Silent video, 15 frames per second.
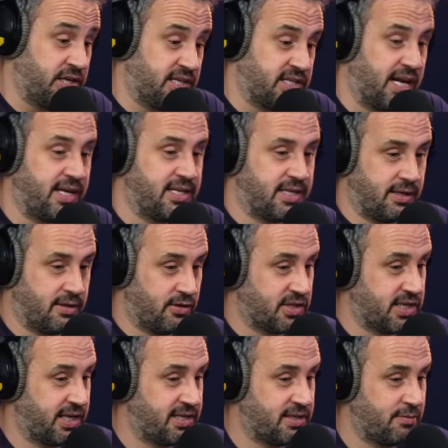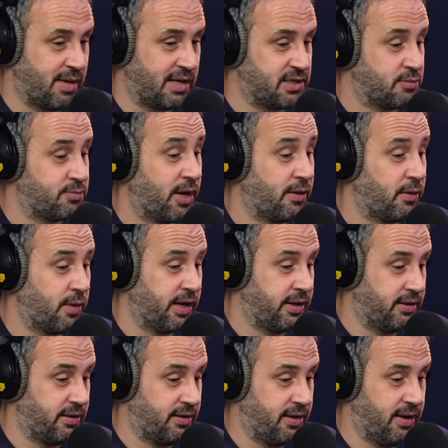sheets in 18 consecutive matches, by the way,
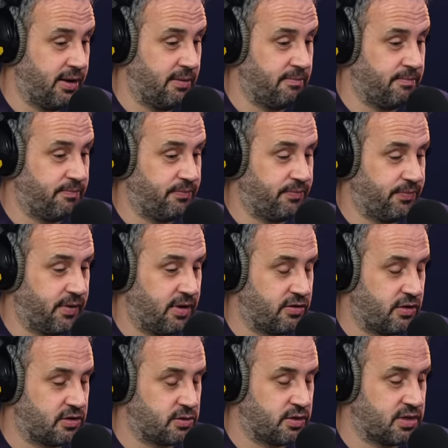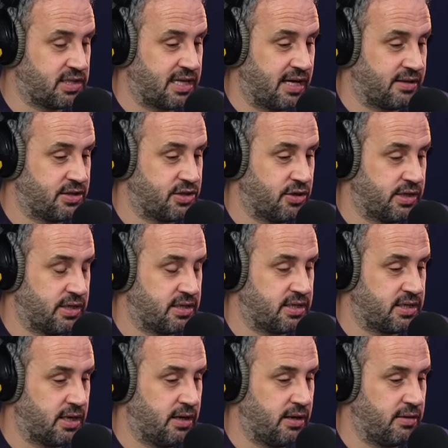is also another stat that Johnny's
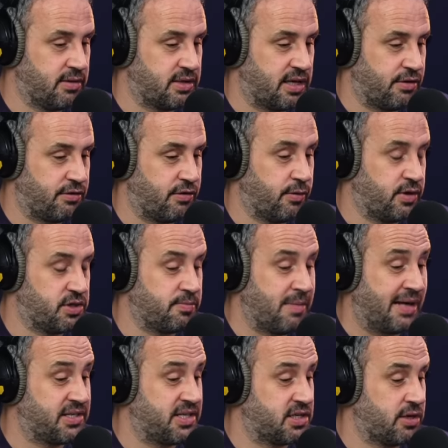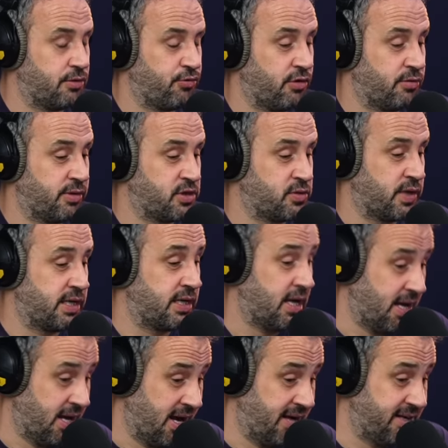sent through, which matches a run between
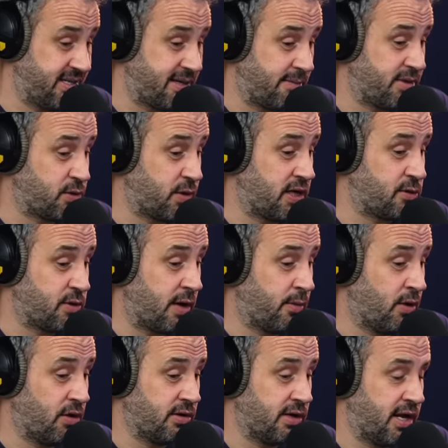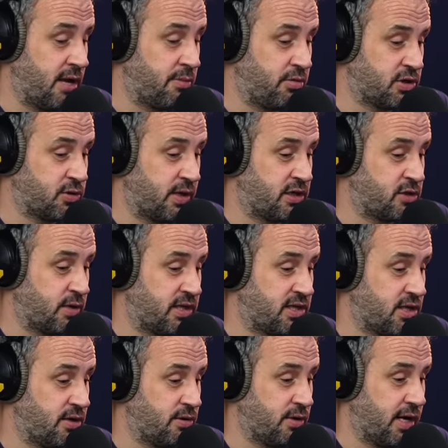December 2021 and April
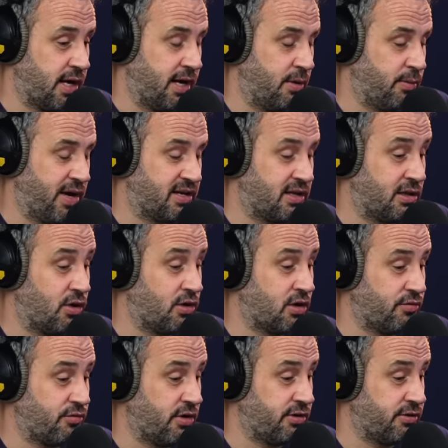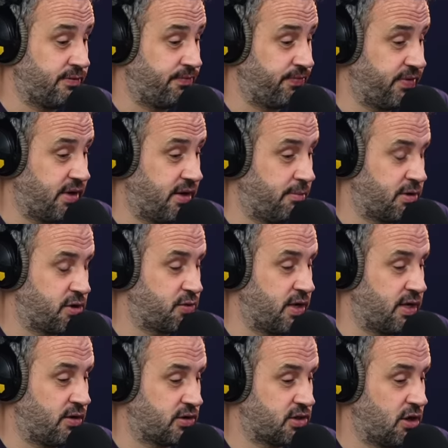2022. We had a longer run
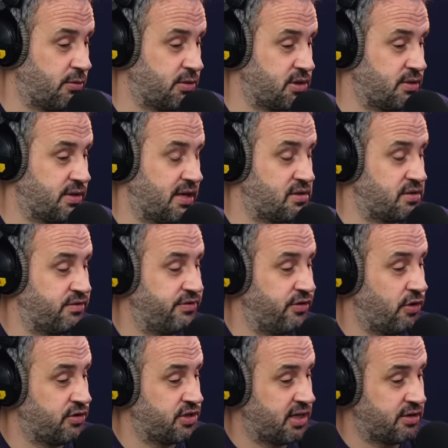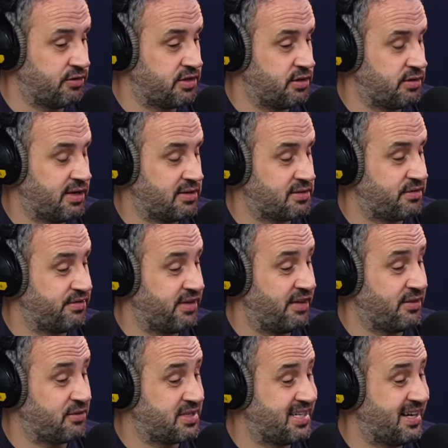between October 2004 and January
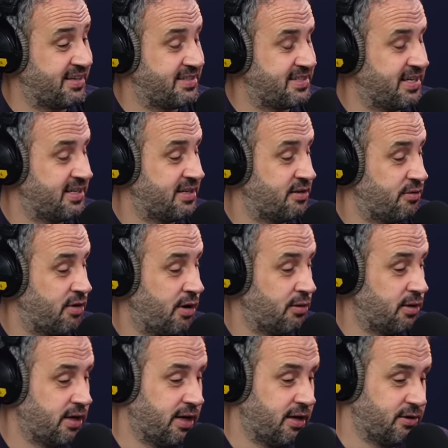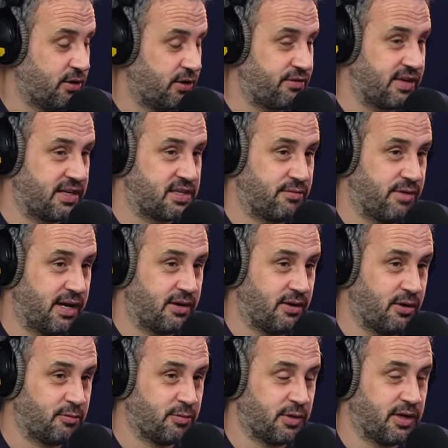2005. That was 19 in a row. Don't know if that's the
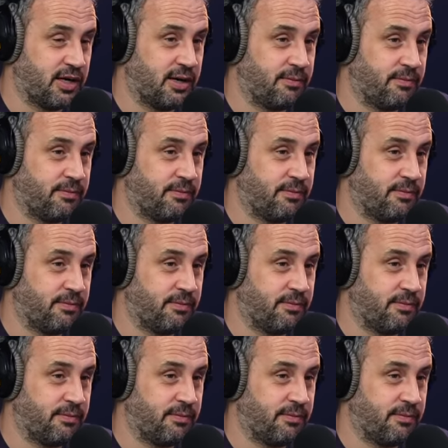record, but